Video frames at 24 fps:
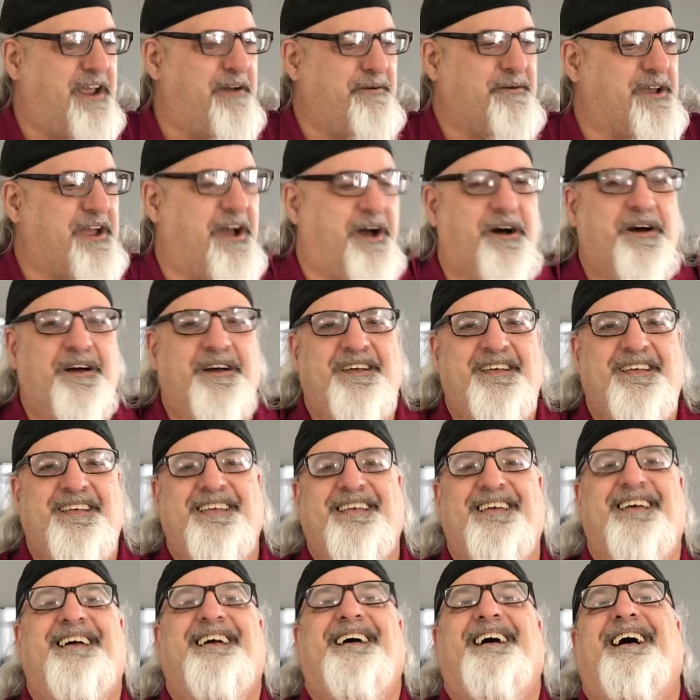Here we go.
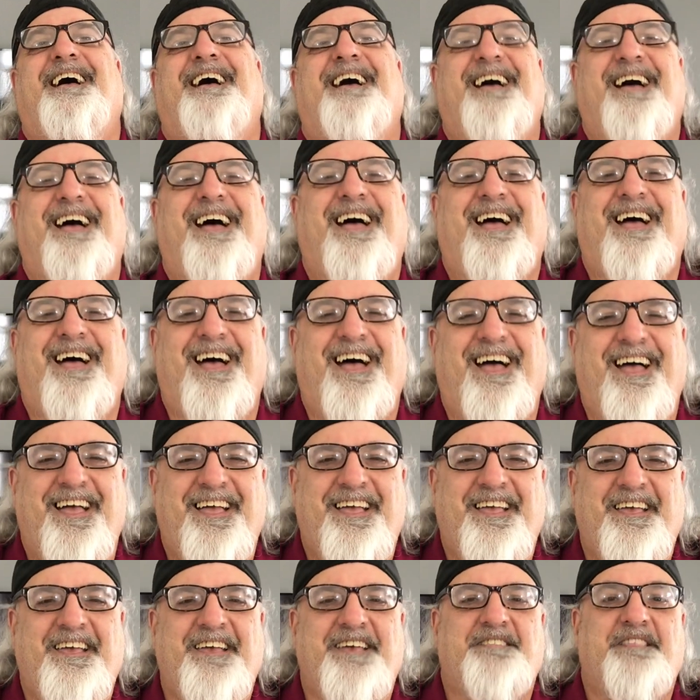
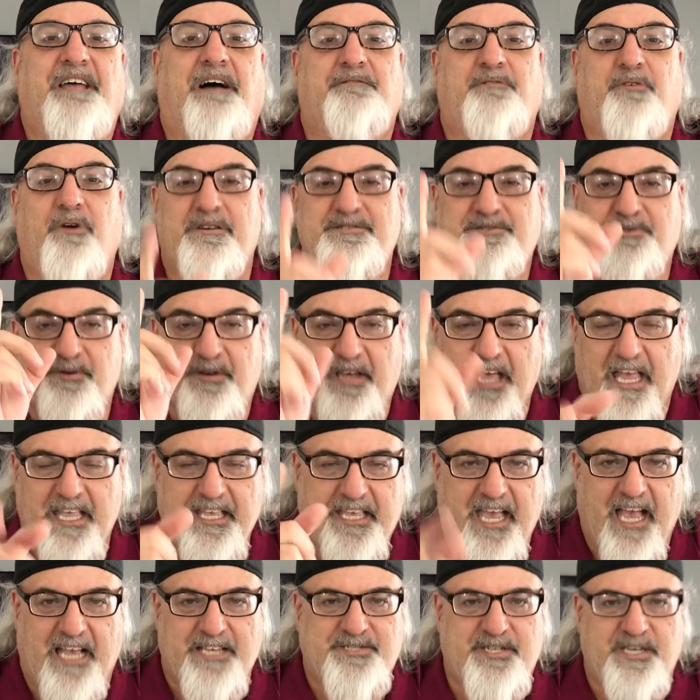Now, of course, you can
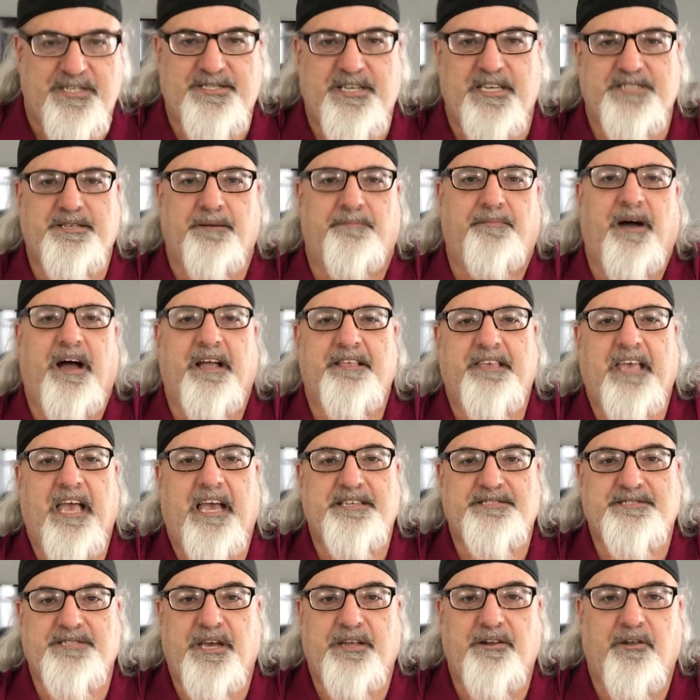catch this as a
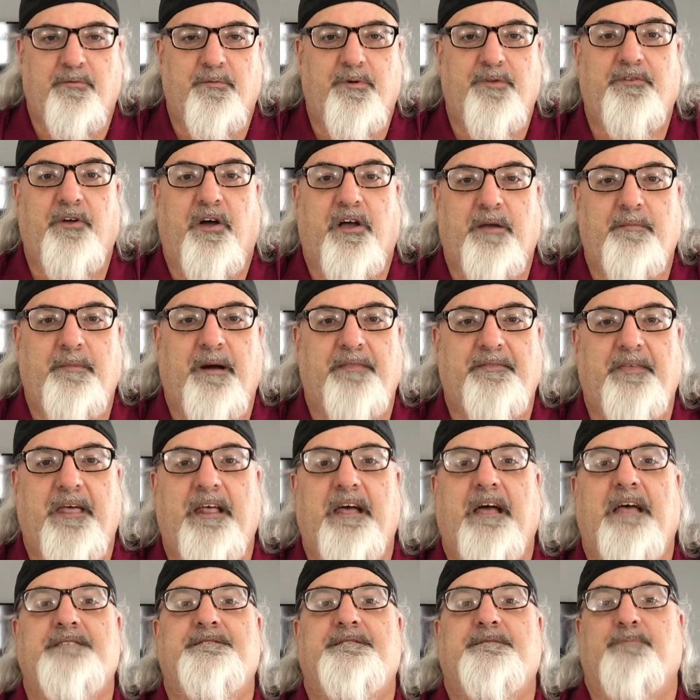podcast later. We'll talk about that
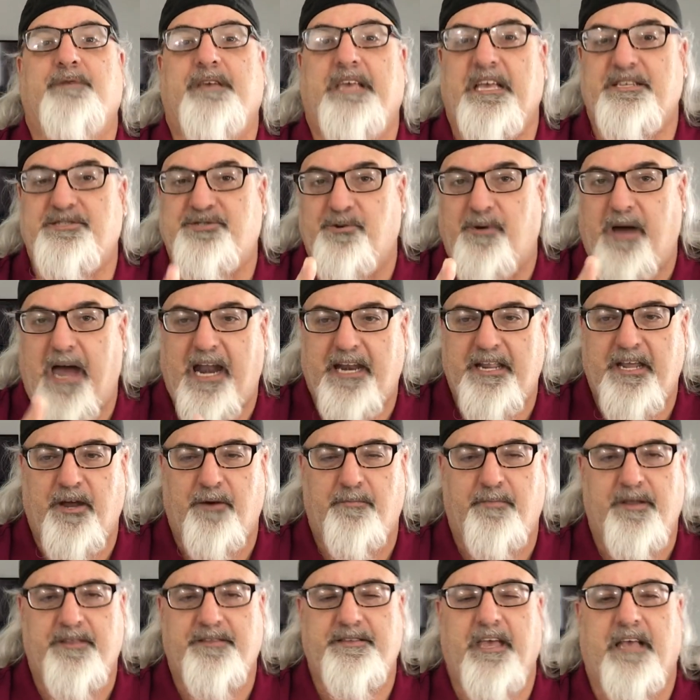as we get you out of here.
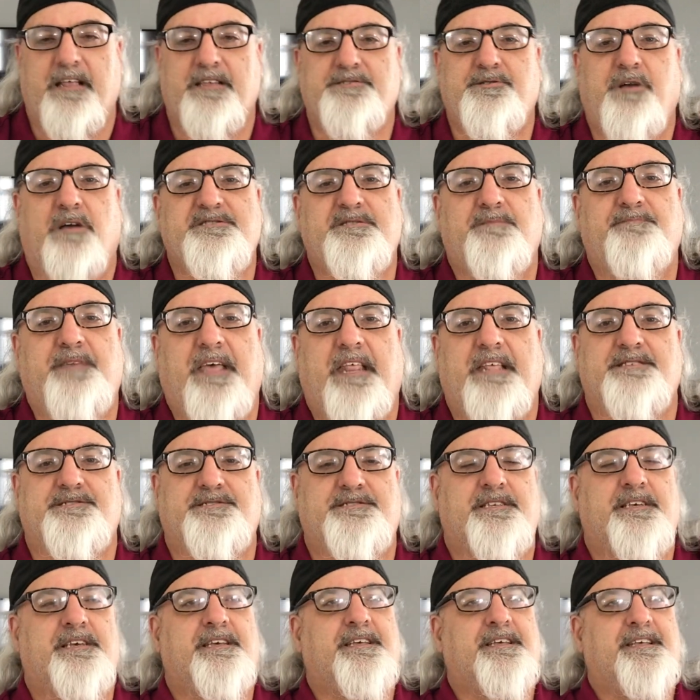But yeah, let's talk some
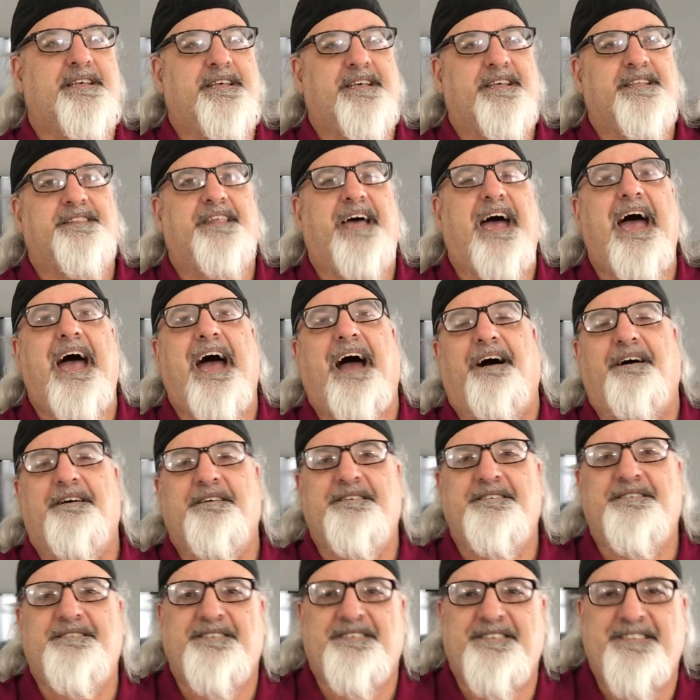tennis. Now,
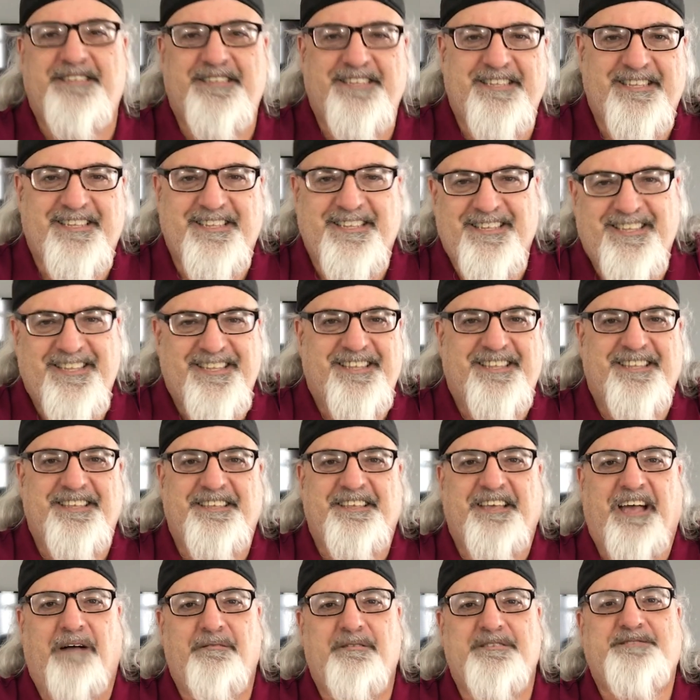
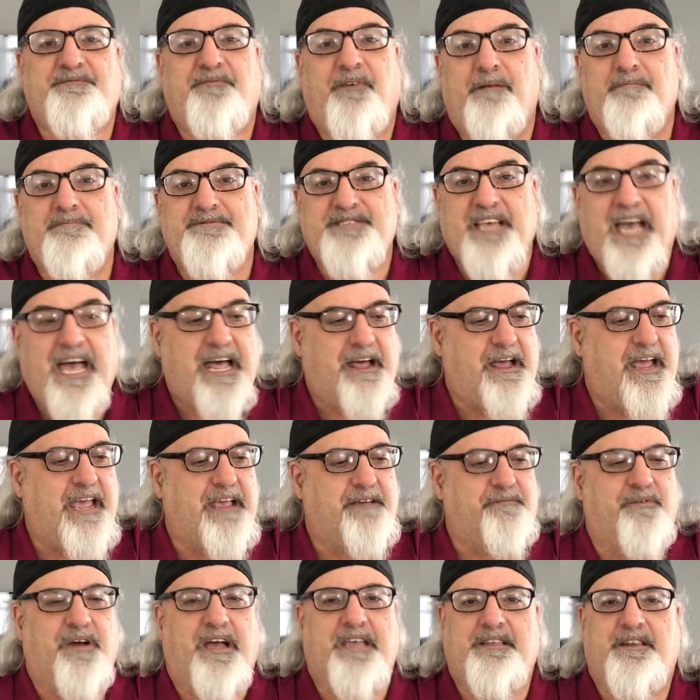how much fun was that? Hey,
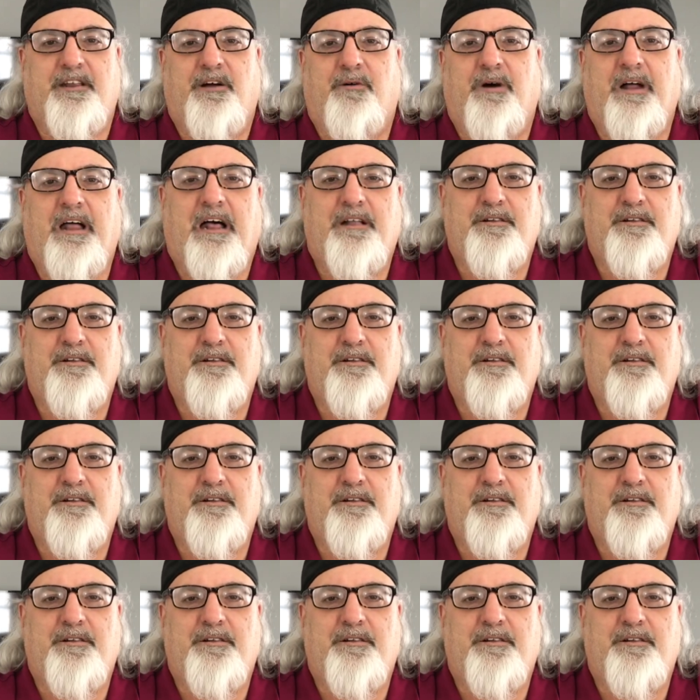you know what?